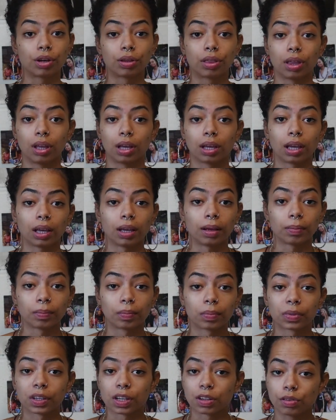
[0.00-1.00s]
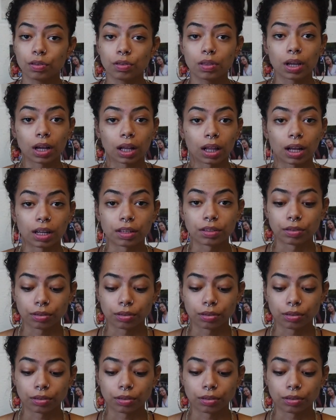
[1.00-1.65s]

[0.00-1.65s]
thinking. Because you think a lot